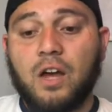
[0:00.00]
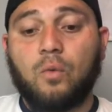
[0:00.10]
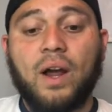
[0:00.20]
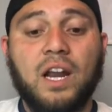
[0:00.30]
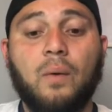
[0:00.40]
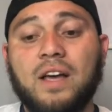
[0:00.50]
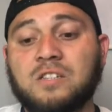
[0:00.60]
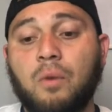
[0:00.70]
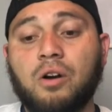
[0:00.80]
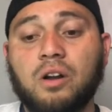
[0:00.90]
Right now has a
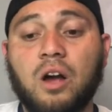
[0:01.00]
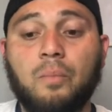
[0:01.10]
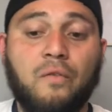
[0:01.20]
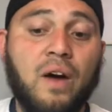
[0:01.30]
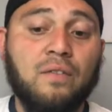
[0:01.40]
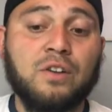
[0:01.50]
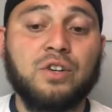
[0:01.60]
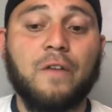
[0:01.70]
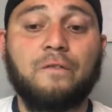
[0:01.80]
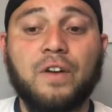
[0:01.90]
market cap of
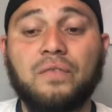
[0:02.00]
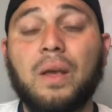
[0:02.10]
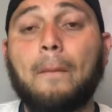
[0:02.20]
550